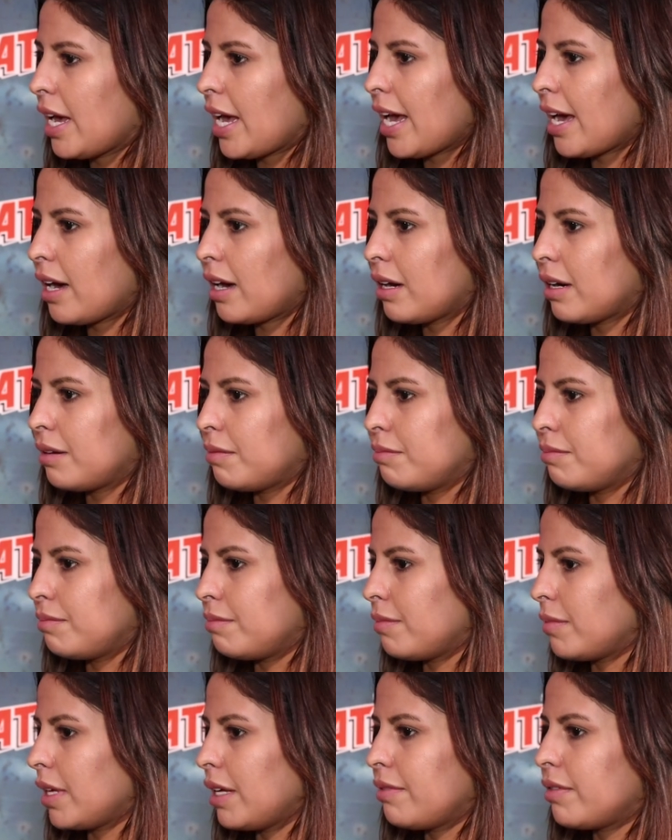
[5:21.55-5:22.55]

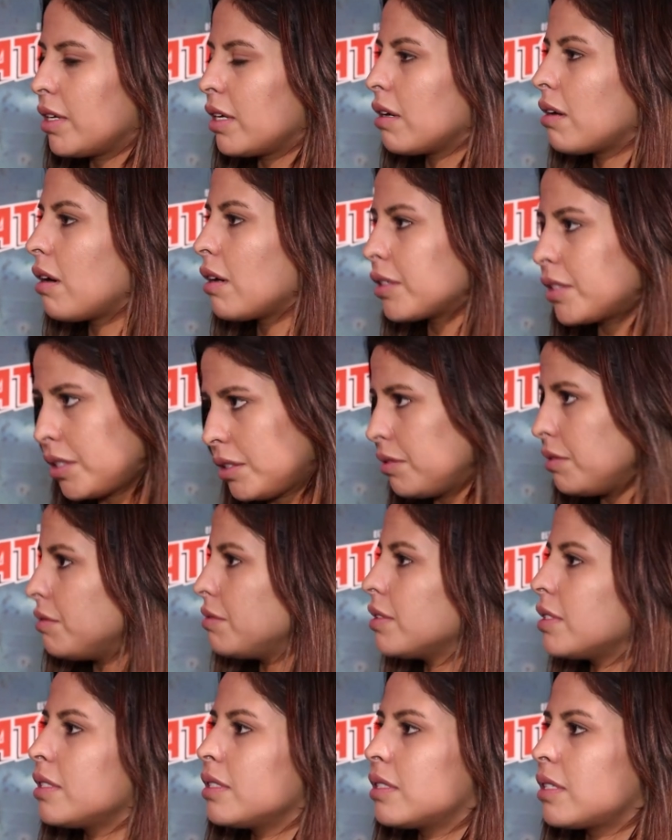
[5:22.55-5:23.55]
um, even in
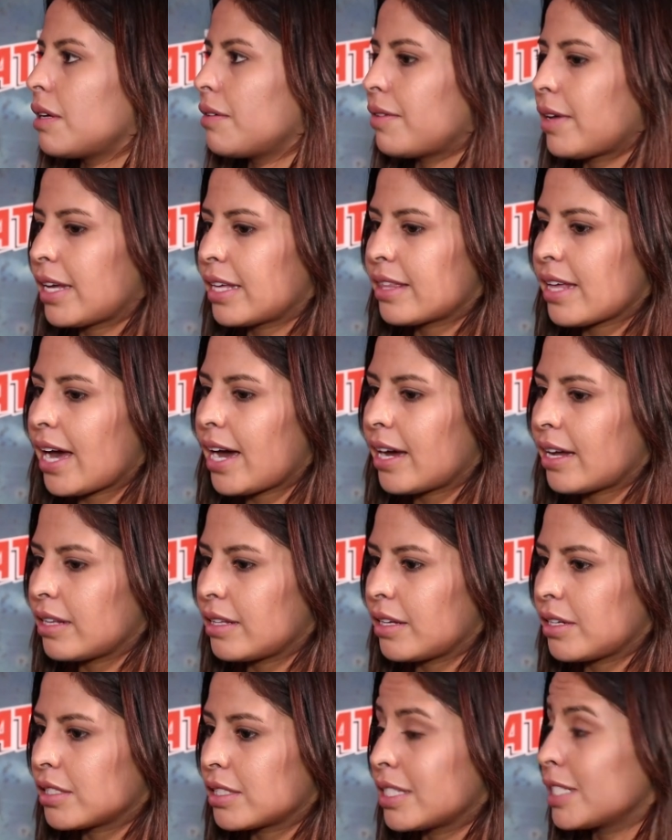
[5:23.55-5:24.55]
cartoons and stuff like that.
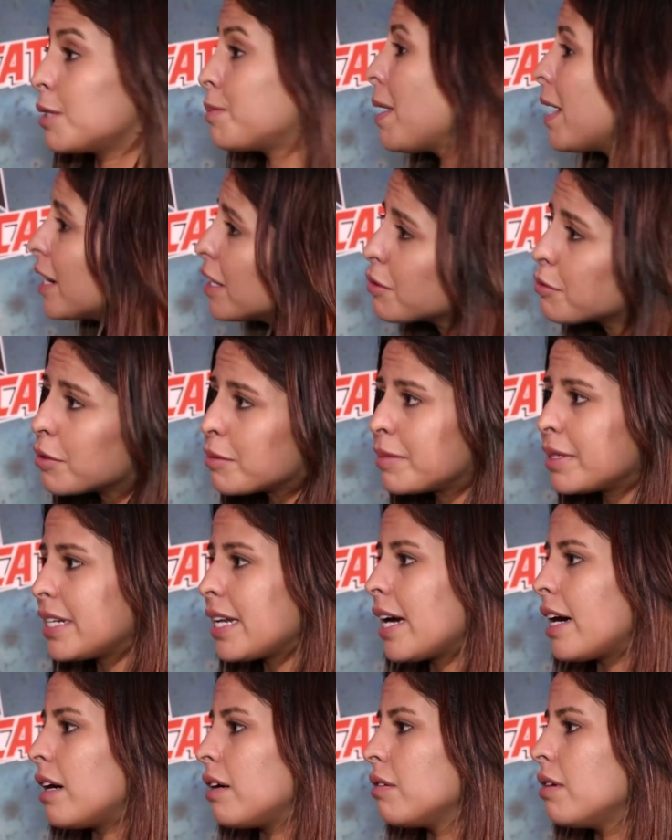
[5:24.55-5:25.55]
There's Hispanic women
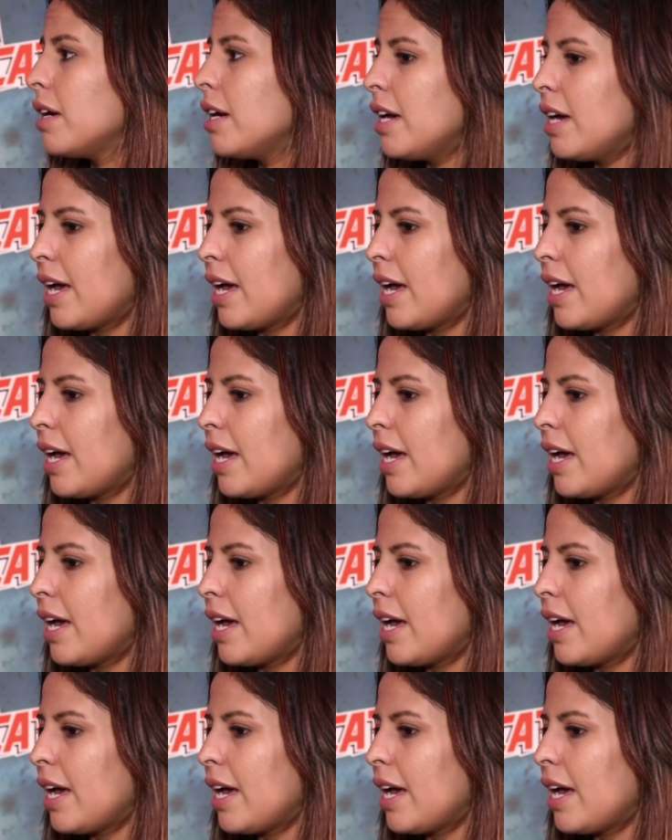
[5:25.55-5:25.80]
now.